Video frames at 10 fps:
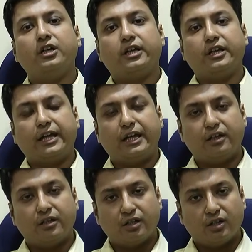
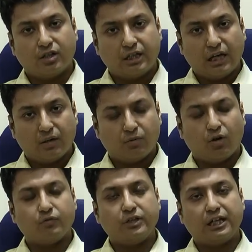inhaled
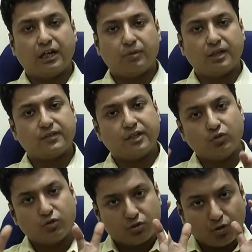of the LABAs, then
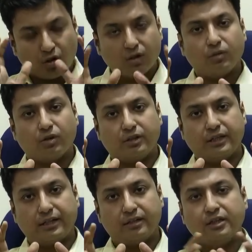you talk about
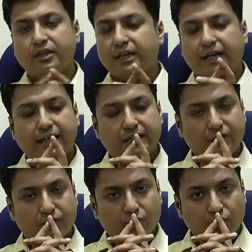that. And
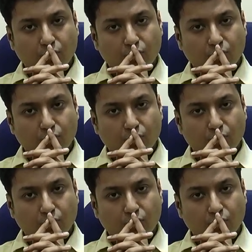if you